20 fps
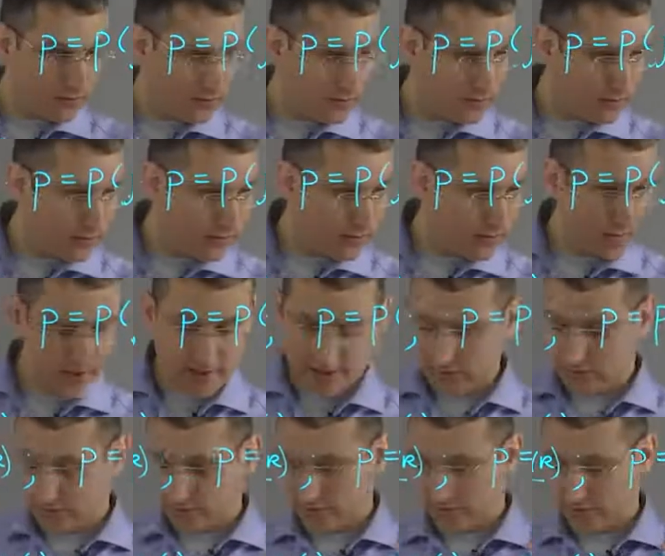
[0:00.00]

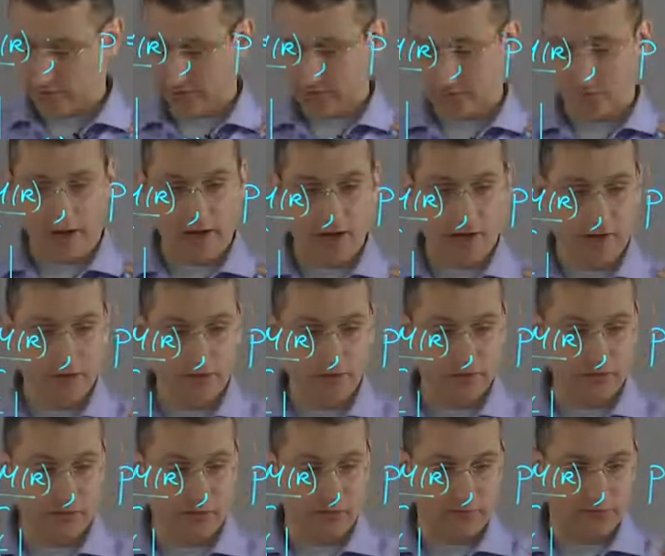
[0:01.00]
ratio square root
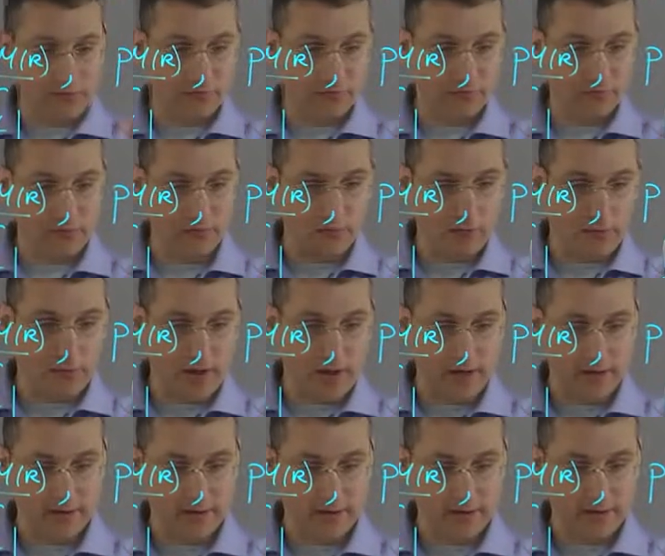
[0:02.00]
of
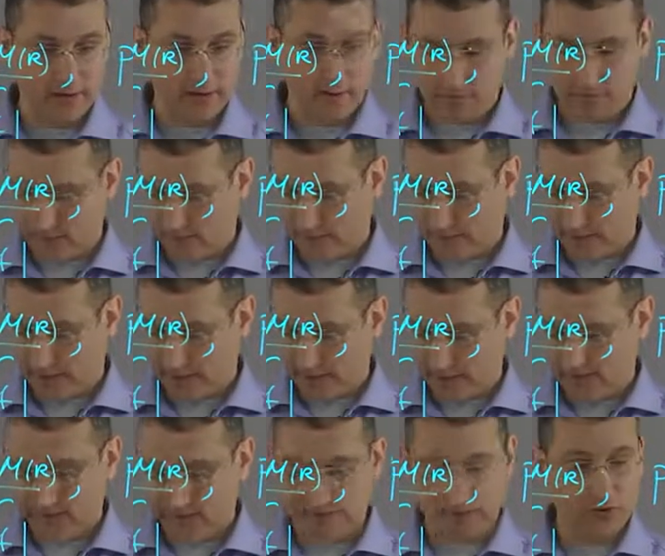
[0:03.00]
1
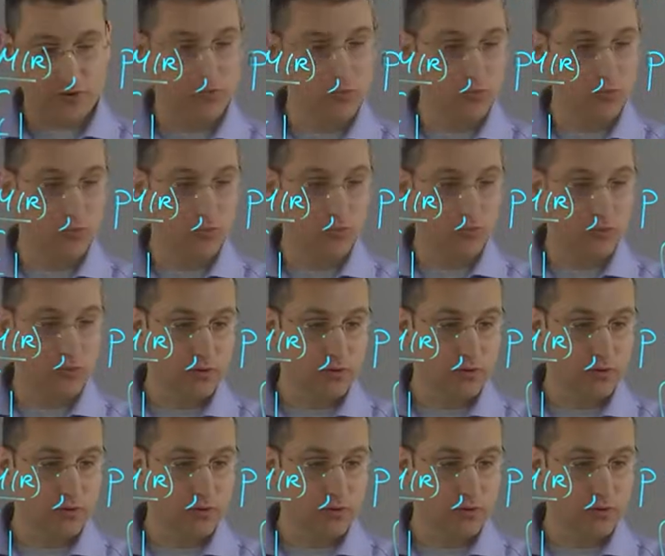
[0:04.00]
minus 2